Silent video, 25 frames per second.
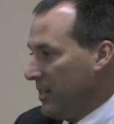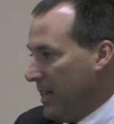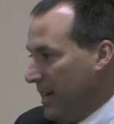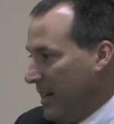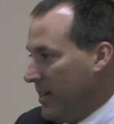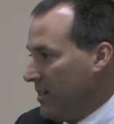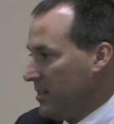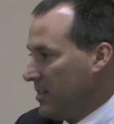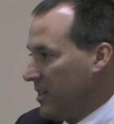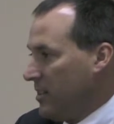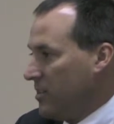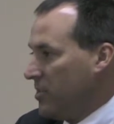
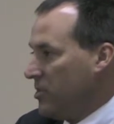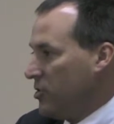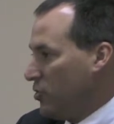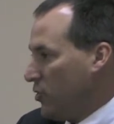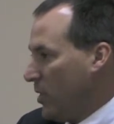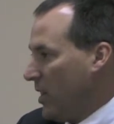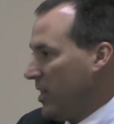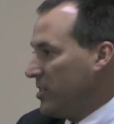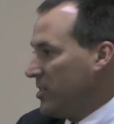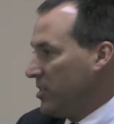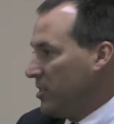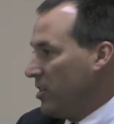that is a
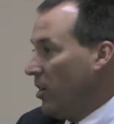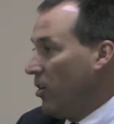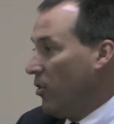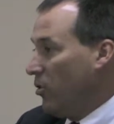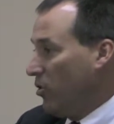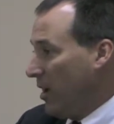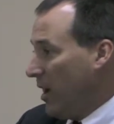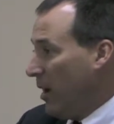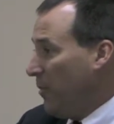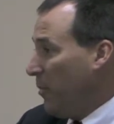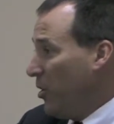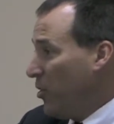stretch
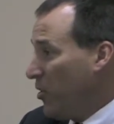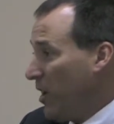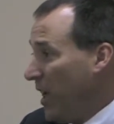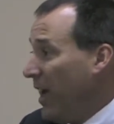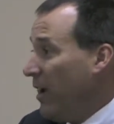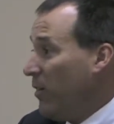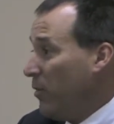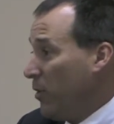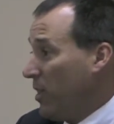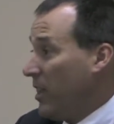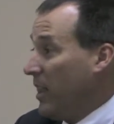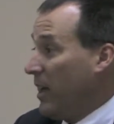goal, and I'm
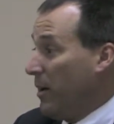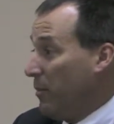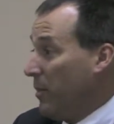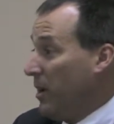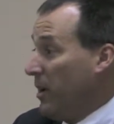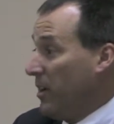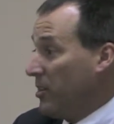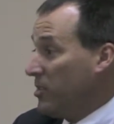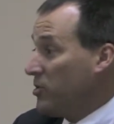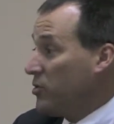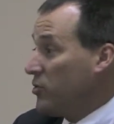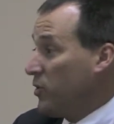okay with that
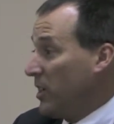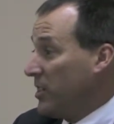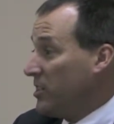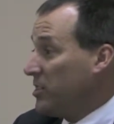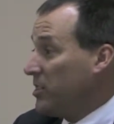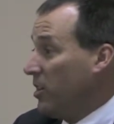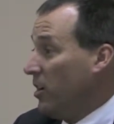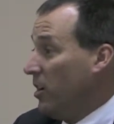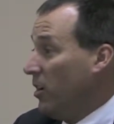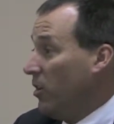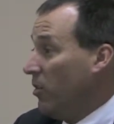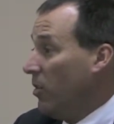being a
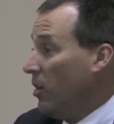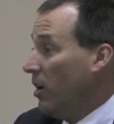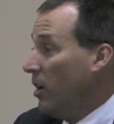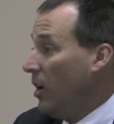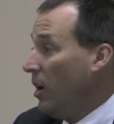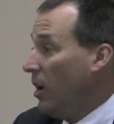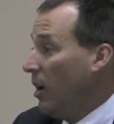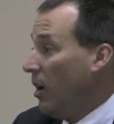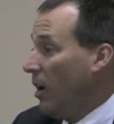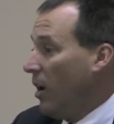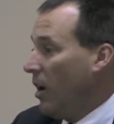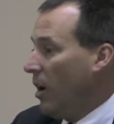stretch goal.
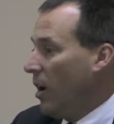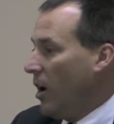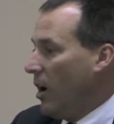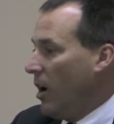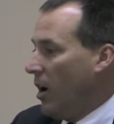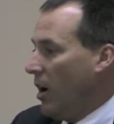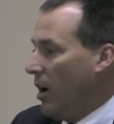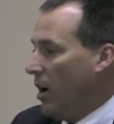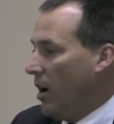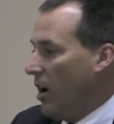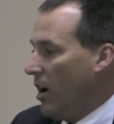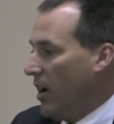
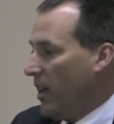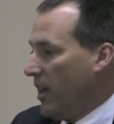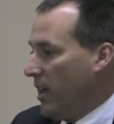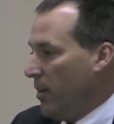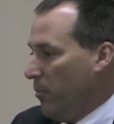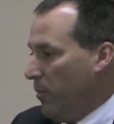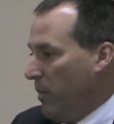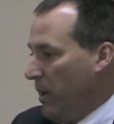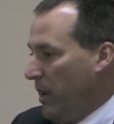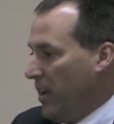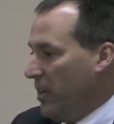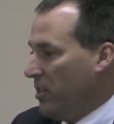
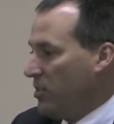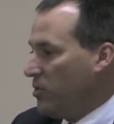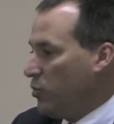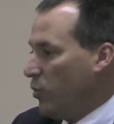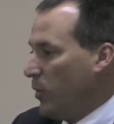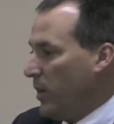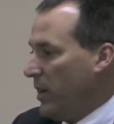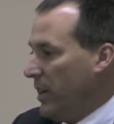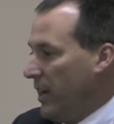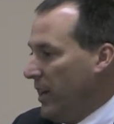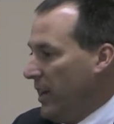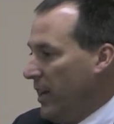It means
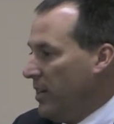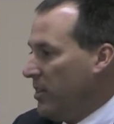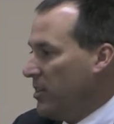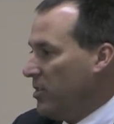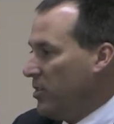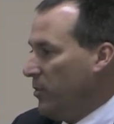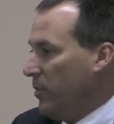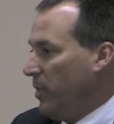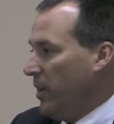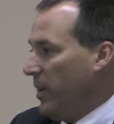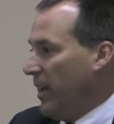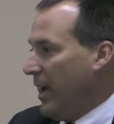we need
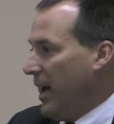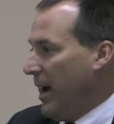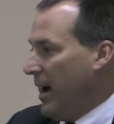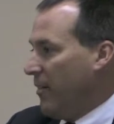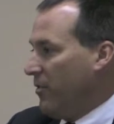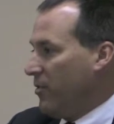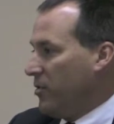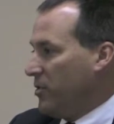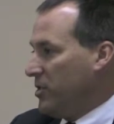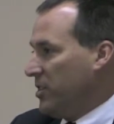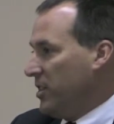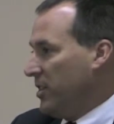to be
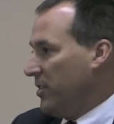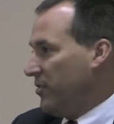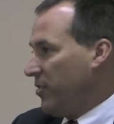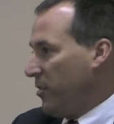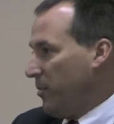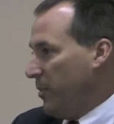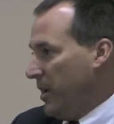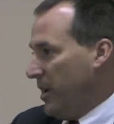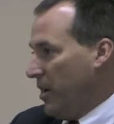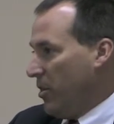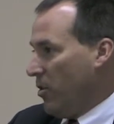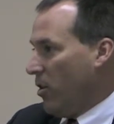averaging
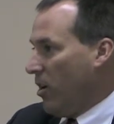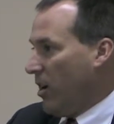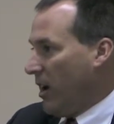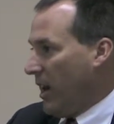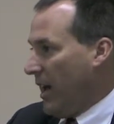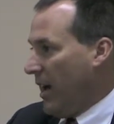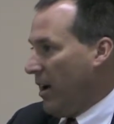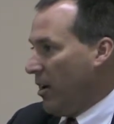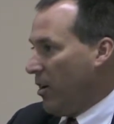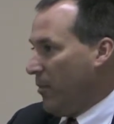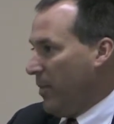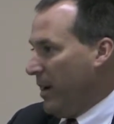from here on
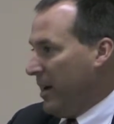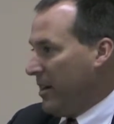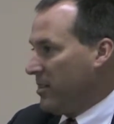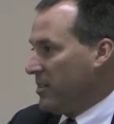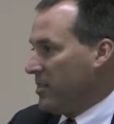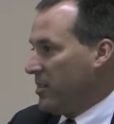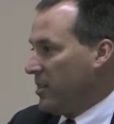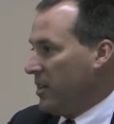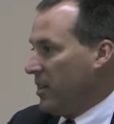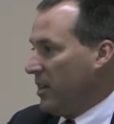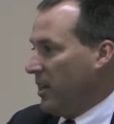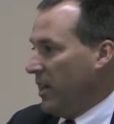out
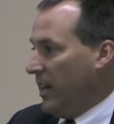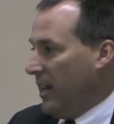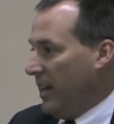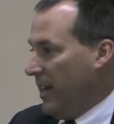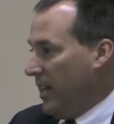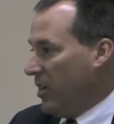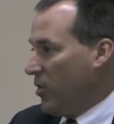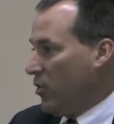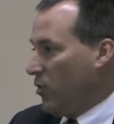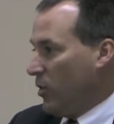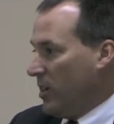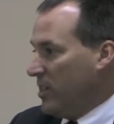about an
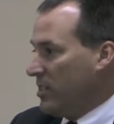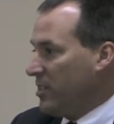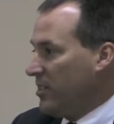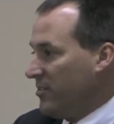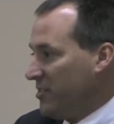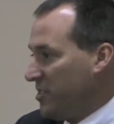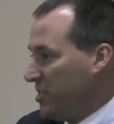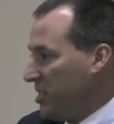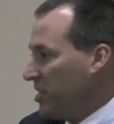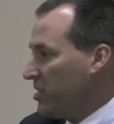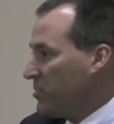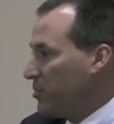increase
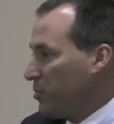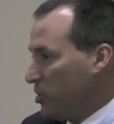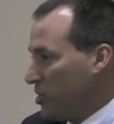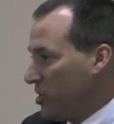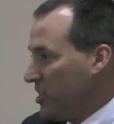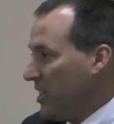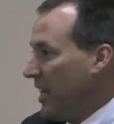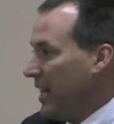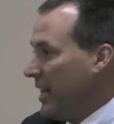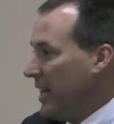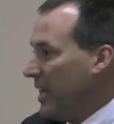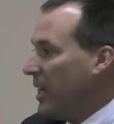of
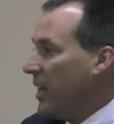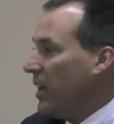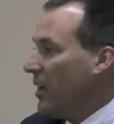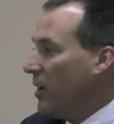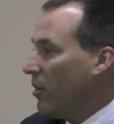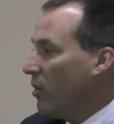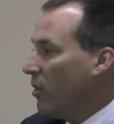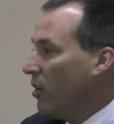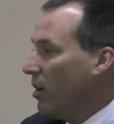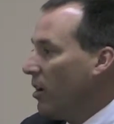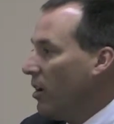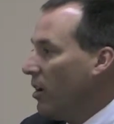6% a year,